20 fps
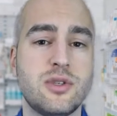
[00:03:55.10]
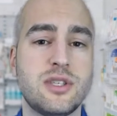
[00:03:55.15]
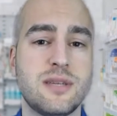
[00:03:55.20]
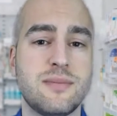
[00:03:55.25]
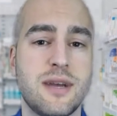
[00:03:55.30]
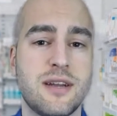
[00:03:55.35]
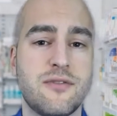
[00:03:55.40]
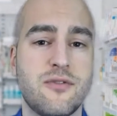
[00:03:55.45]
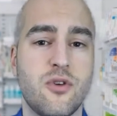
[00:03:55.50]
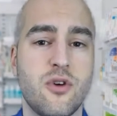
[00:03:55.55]

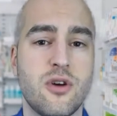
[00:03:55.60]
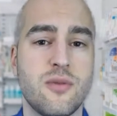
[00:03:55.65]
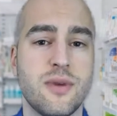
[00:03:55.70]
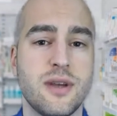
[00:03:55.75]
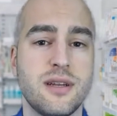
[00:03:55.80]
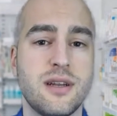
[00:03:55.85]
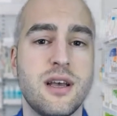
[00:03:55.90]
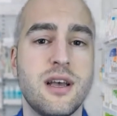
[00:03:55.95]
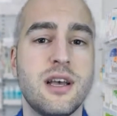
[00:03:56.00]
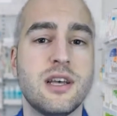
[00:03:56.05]

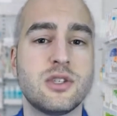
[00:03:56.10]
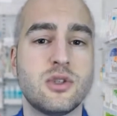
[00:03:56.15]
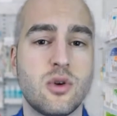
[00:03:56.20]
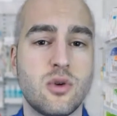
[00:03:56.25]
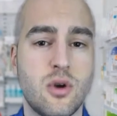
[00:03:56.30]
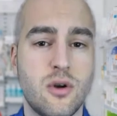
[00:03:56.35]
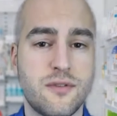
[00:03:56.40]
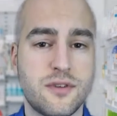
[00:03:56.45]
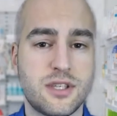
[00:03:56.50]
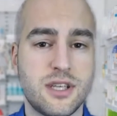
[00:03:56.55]
metformin, so I'll
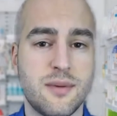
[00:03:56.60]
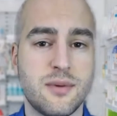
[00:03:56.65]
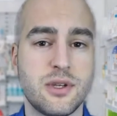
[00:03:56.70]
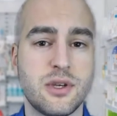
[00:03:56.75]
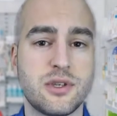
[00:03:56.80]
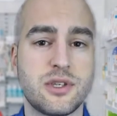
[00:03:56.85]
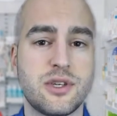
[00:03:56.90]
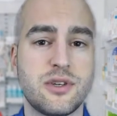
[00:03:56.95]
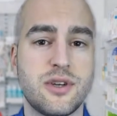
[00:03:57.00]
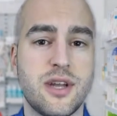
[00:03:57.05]
go over some of
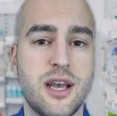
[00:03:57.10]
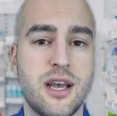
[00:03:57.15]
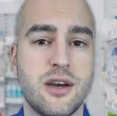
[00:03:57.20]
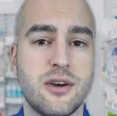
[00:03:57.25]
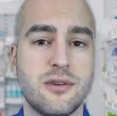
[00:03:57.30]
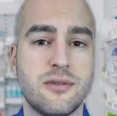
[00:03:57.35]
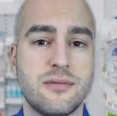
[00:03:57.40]
those here now.